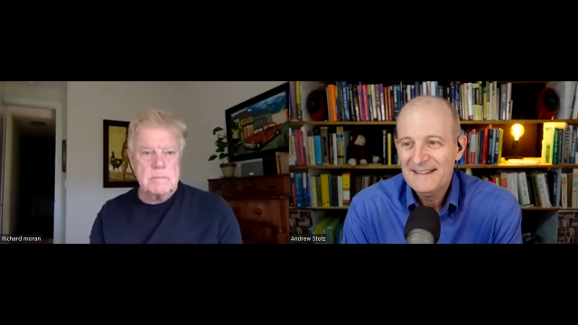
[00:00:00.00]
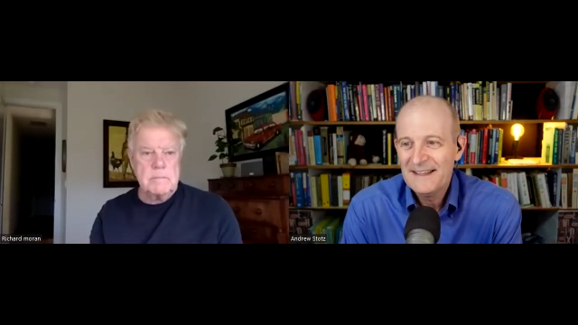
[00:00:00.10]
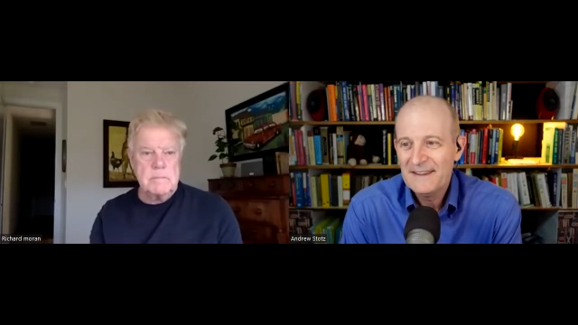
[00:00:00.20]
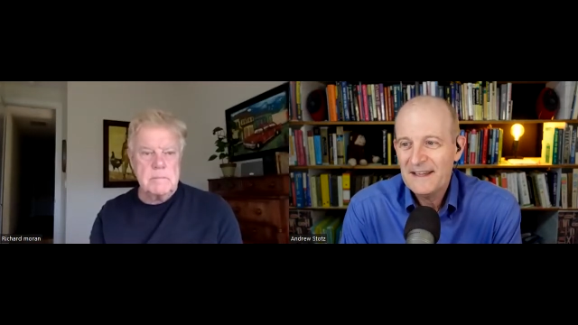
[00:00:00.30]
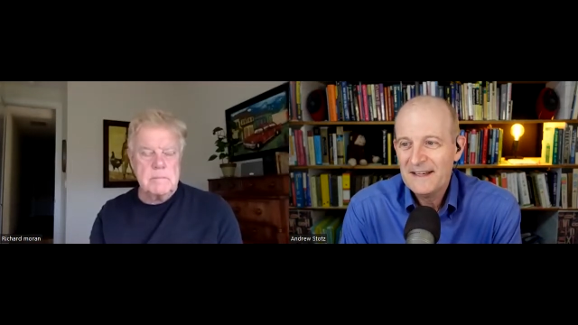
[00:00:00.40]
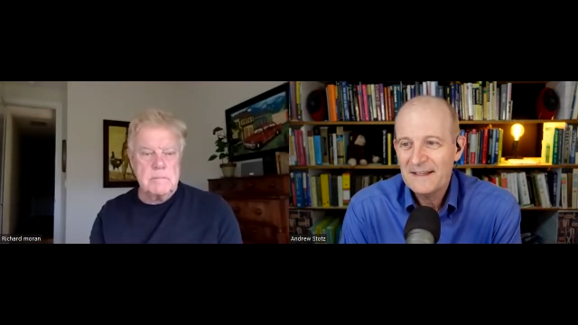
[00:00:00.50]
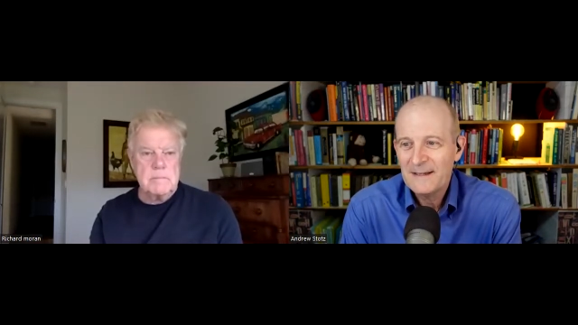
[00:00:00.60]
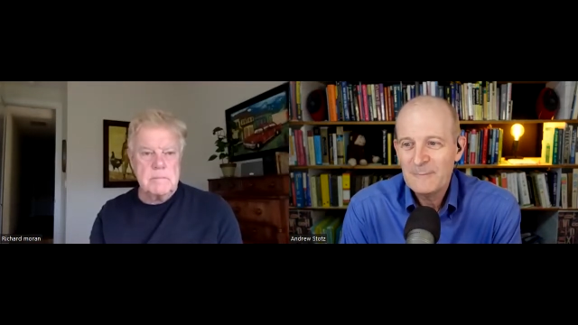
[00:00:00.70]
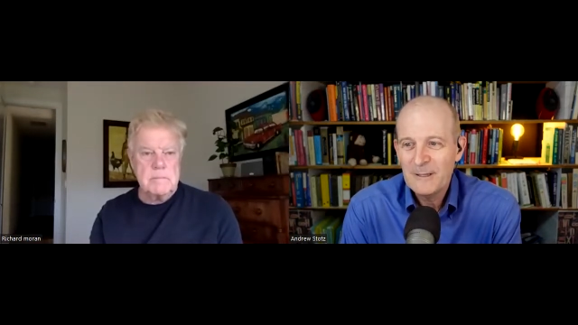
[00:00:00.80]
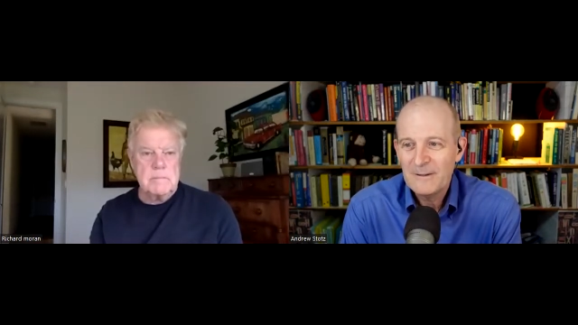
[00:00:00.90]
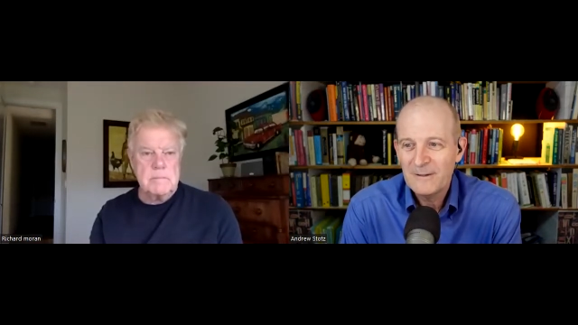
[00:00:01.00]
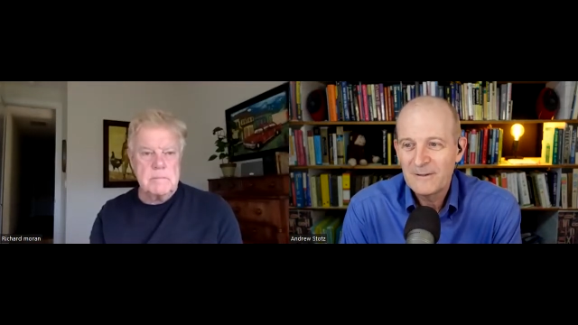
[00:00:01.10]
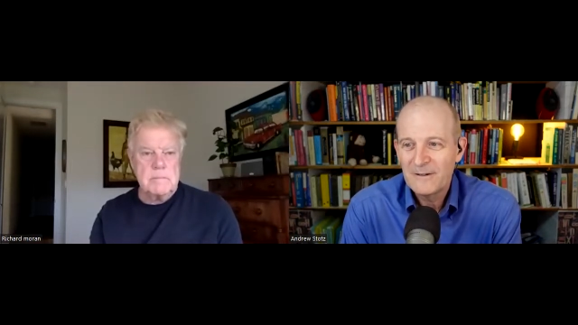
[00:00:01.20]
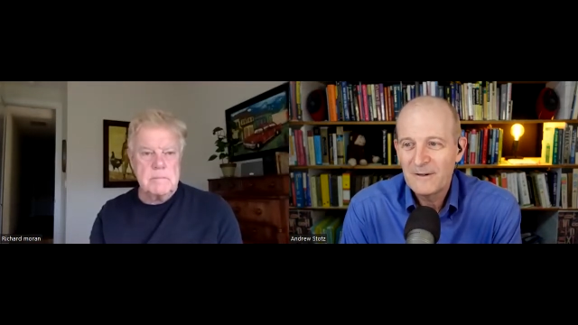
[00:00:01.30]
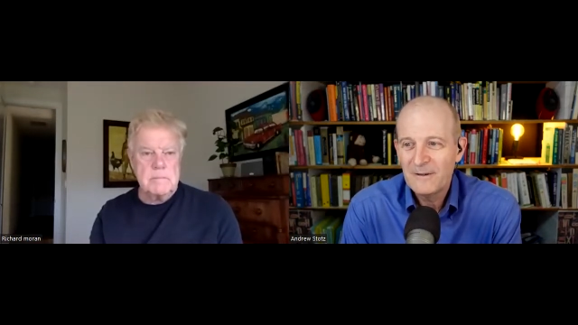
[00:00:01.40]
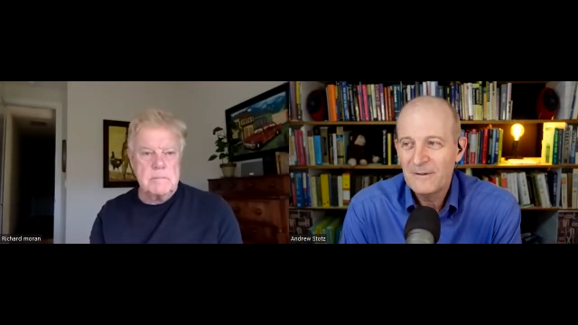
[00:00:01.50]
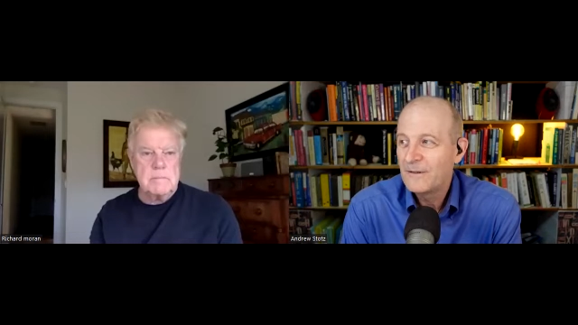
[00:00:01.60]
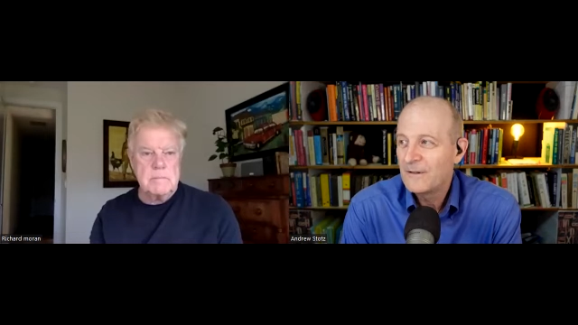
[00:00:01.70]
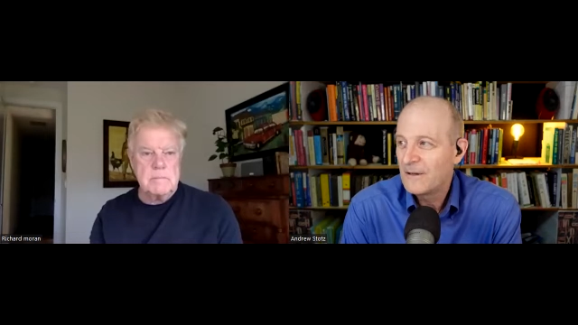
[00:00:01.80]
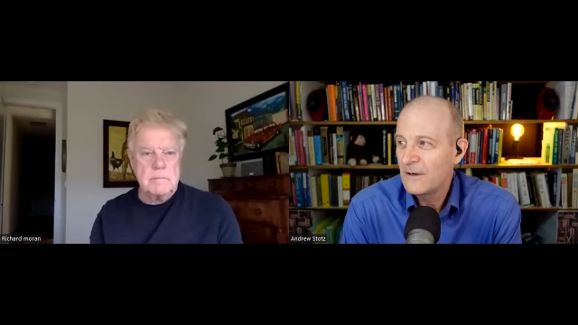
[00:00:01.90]
Speaker 1: and they had a company called Go
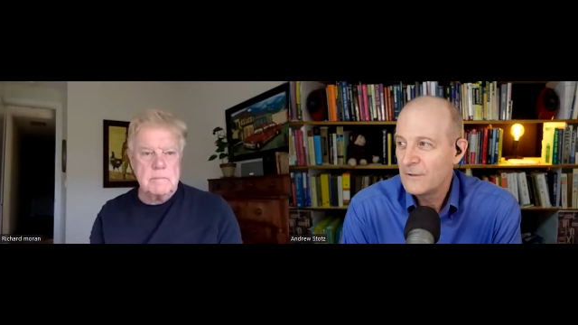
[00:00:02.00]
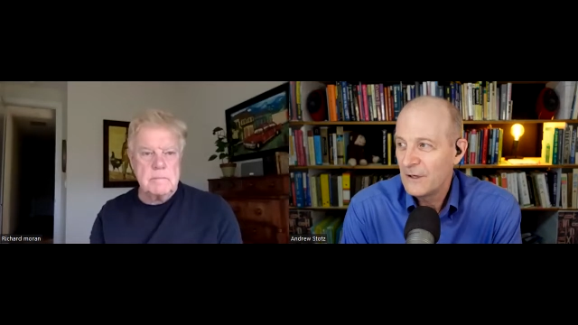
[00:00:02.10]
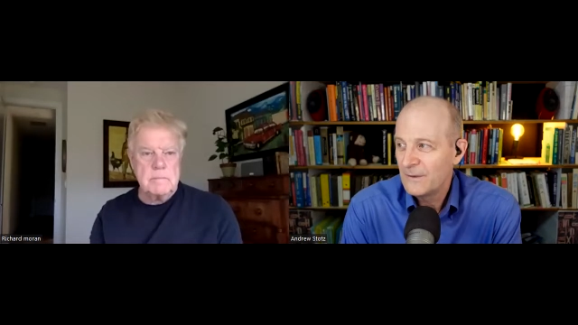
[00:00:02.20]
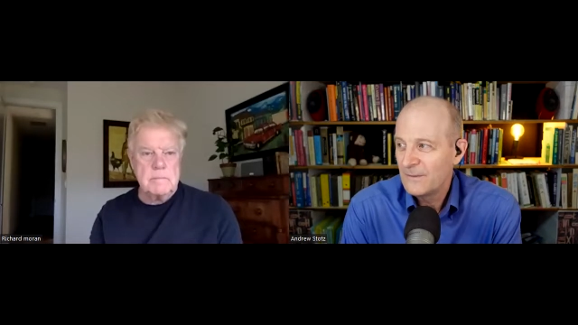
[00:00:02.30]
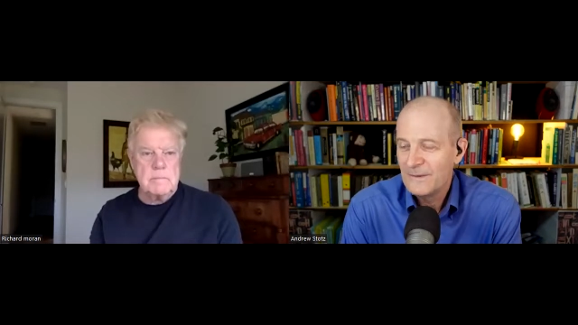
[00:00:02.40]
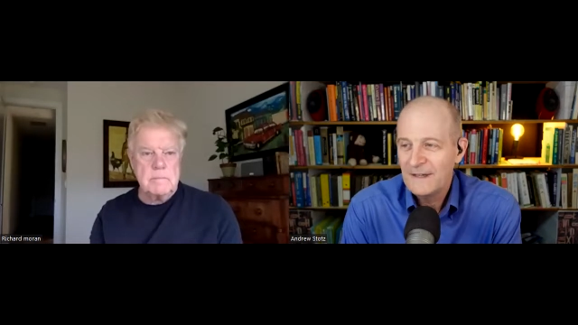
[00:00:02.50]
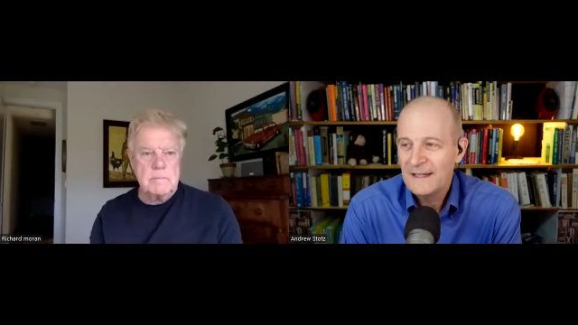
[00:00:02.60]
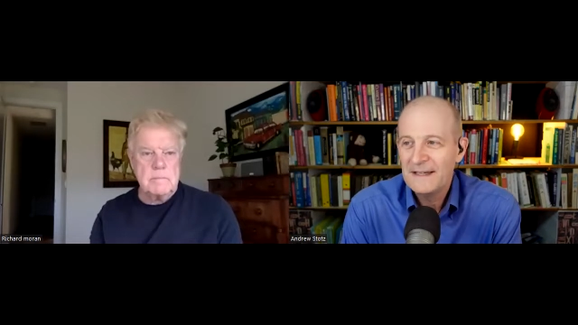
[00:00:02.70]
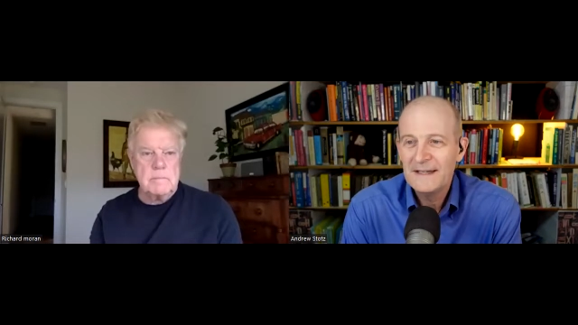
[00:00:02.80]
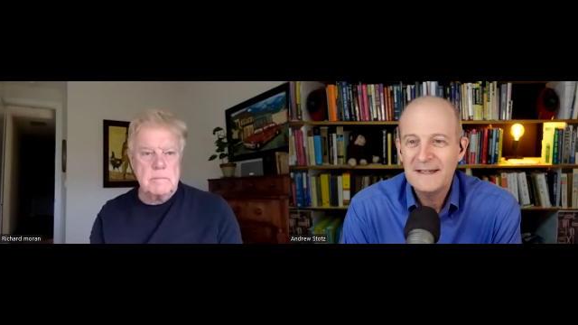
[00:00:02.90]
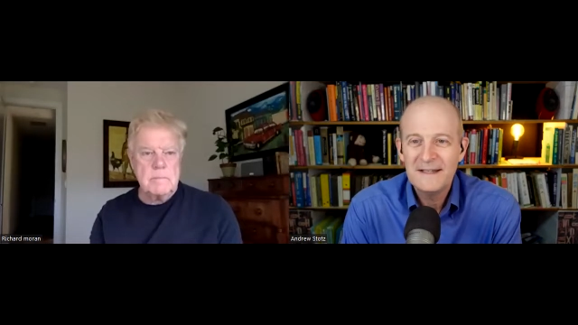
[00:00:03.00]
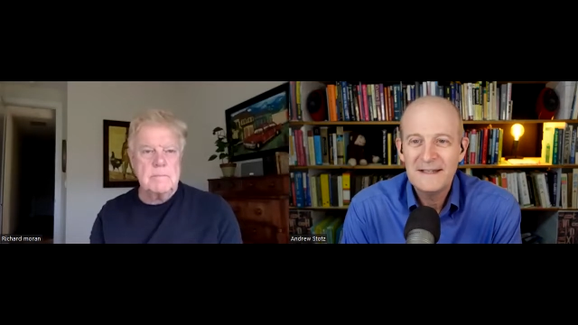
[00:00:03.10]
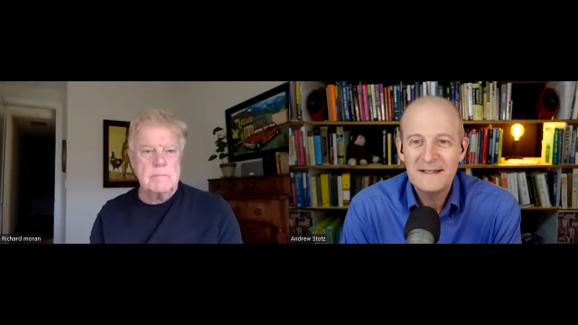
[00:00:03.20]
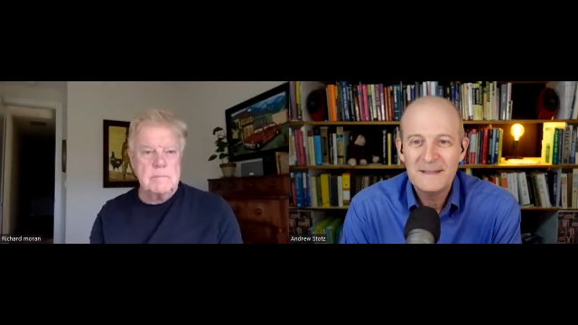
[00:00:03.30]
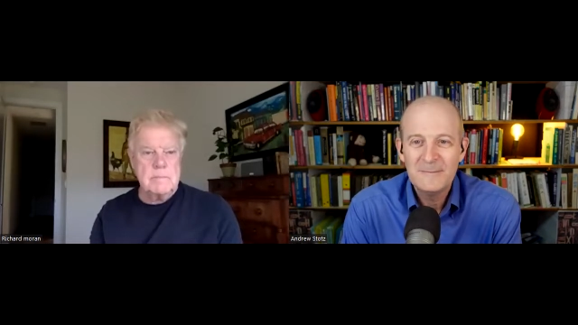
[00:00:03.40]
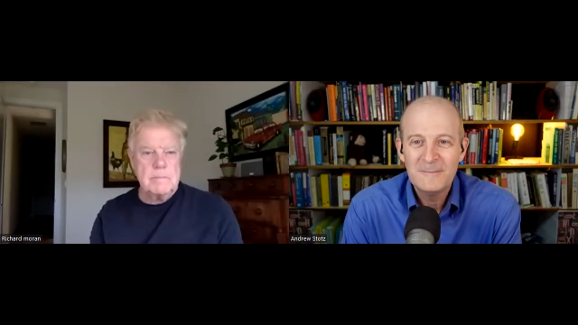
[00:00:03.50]
Gojo, and um,